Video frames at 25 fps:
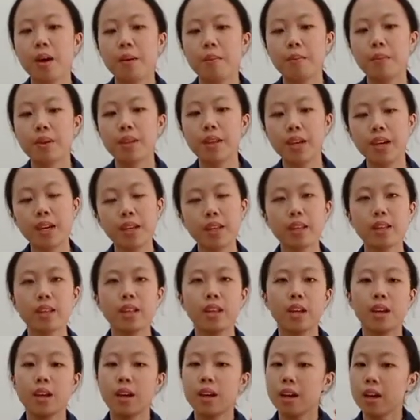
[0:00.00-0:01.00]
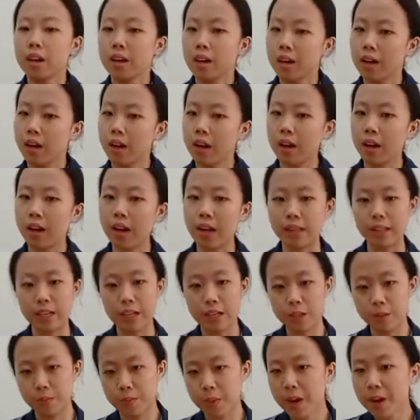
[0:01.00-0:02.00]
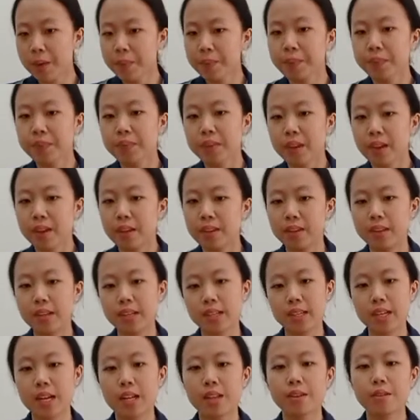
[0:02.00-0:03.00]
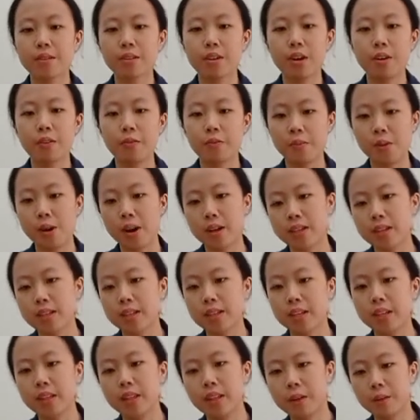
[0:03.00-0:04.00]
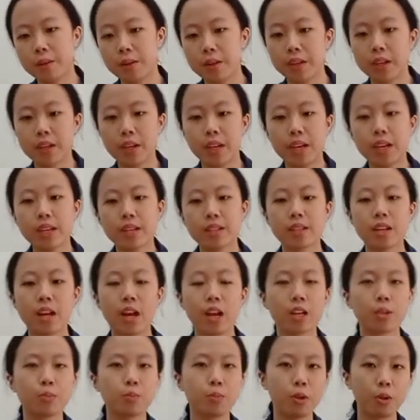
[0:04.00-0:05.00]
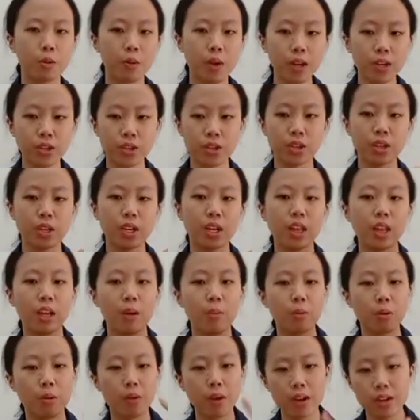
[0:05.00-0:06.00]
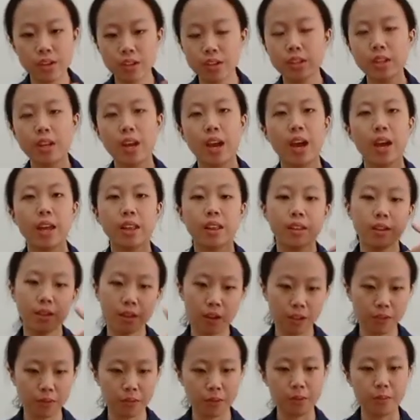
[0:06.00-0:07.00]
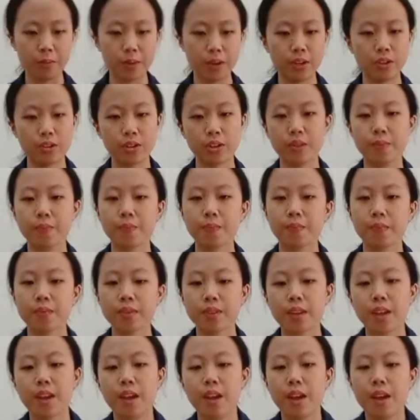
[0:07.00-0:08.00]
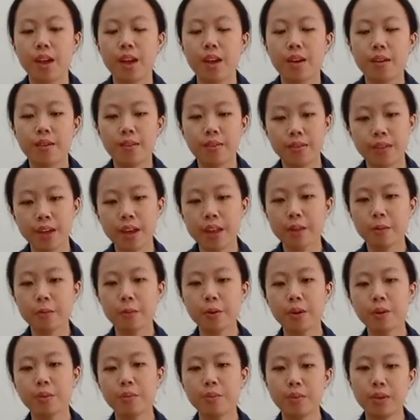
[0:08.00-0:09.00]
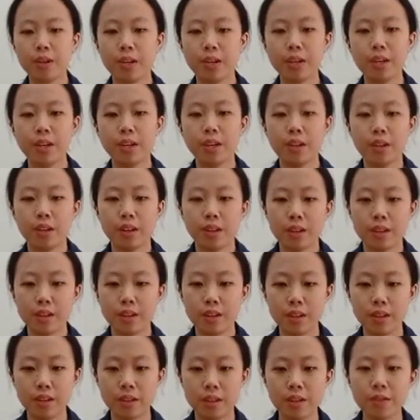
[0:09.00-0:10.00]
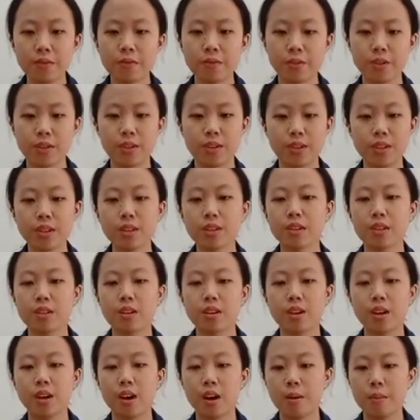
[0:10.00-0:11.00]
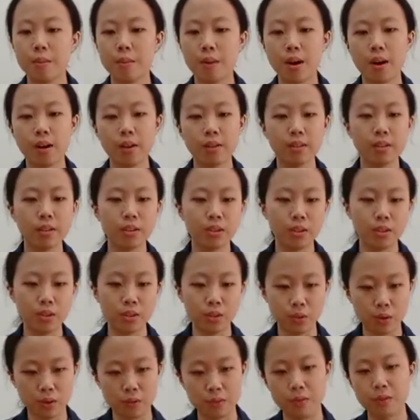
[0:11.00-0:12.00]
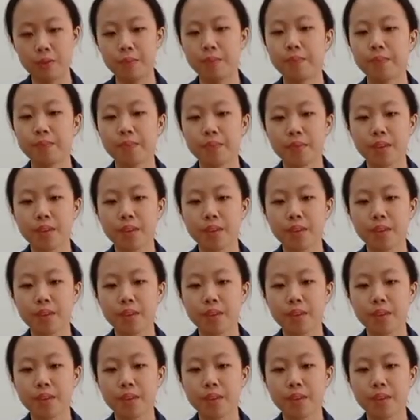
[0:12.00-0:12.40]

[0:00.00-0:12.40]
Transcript: But in KTSP, the standard of process in learning is exploration, elaboration, and confirmation. That will be the differences among the two of them.